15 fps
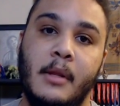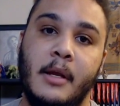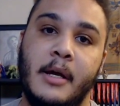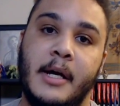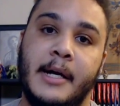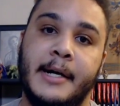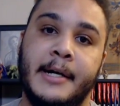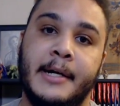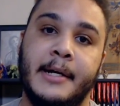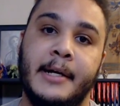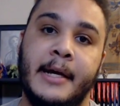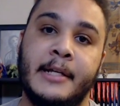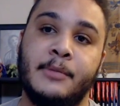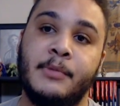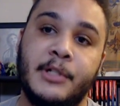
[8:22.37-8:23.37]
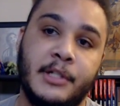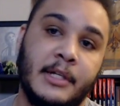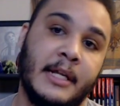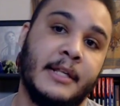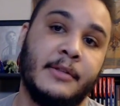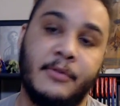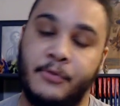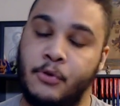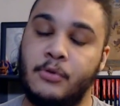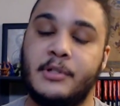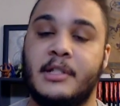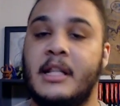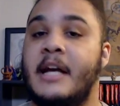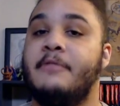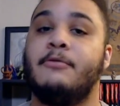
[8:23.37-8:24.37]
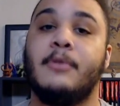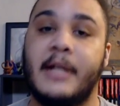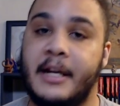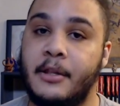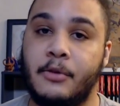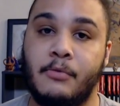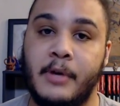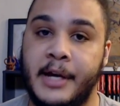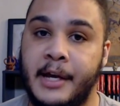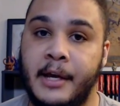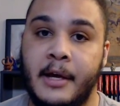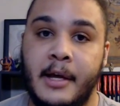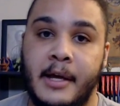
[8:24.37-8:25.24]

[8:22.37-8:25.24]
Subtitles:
As much, and of course life will get in the way.